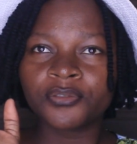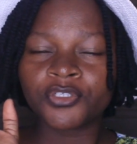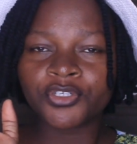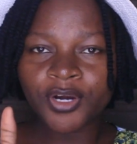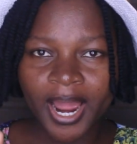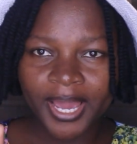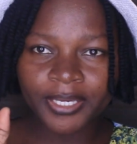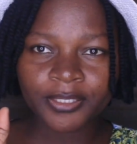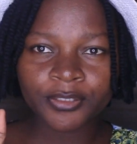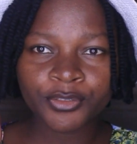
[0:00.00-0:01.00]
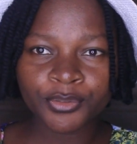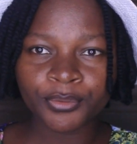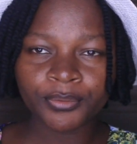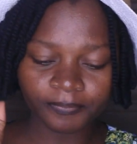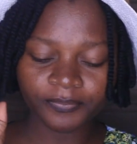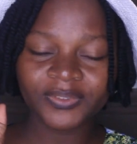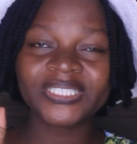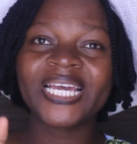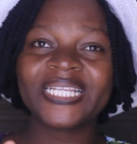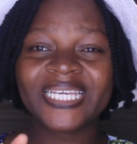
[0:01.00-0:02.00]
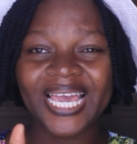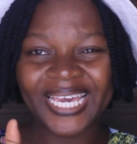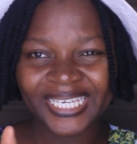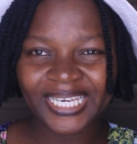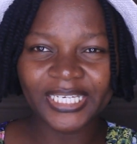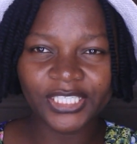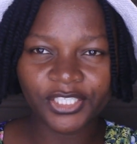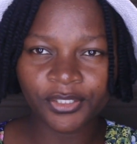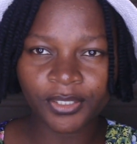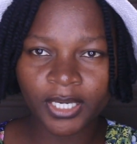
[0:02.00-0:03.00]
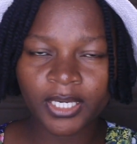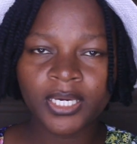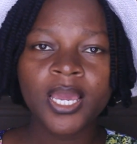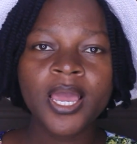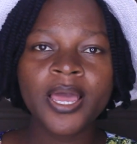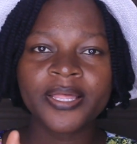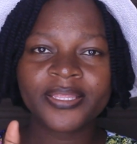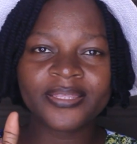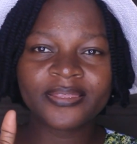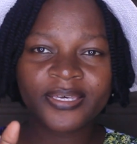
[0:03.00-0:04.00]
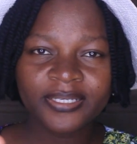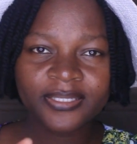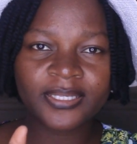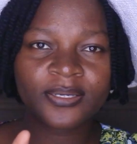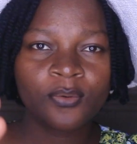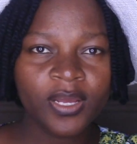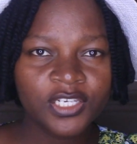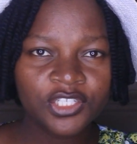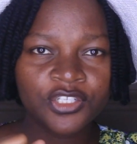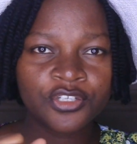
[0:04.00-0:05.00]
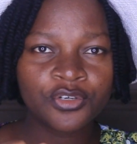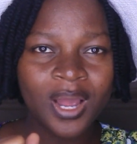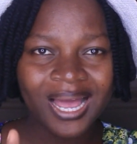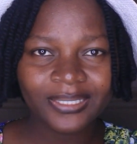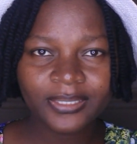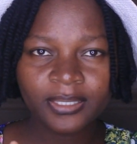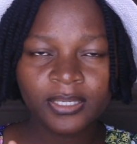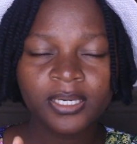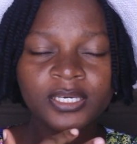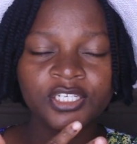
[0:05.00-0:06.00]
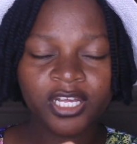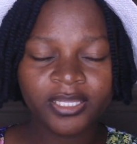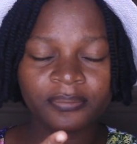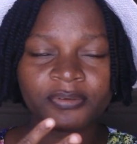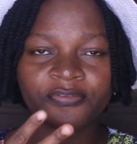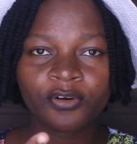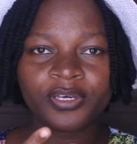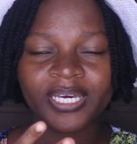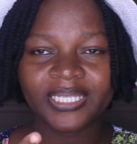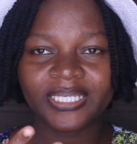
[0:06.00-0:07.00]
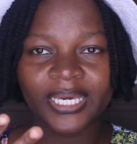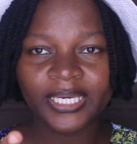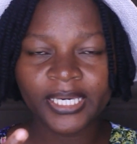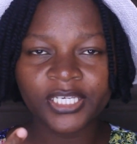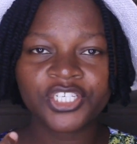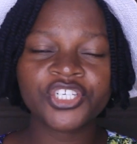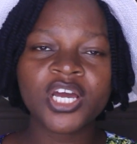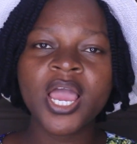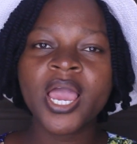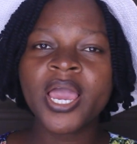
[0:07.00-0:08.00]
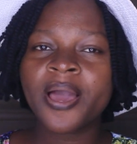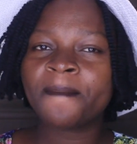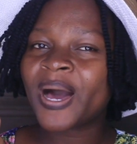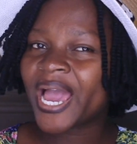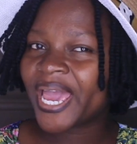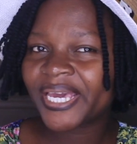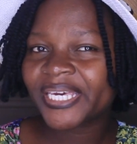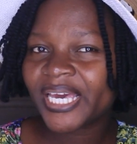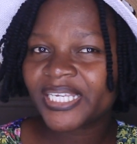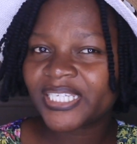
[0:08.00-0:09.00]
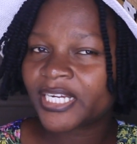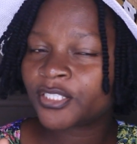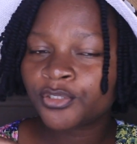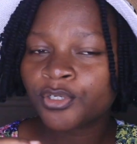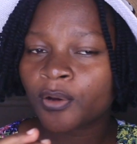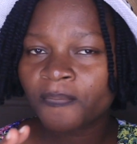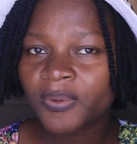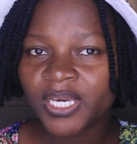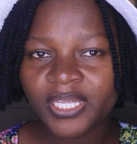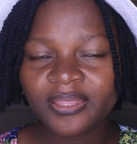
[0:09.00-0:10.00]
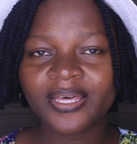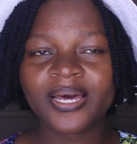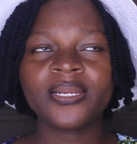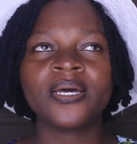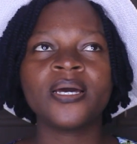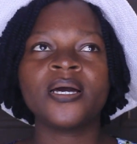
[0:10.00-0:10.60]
Trying to get engaged, okay? The things and the questions you should ask each other before you get engaged. By engaged, I do not mean that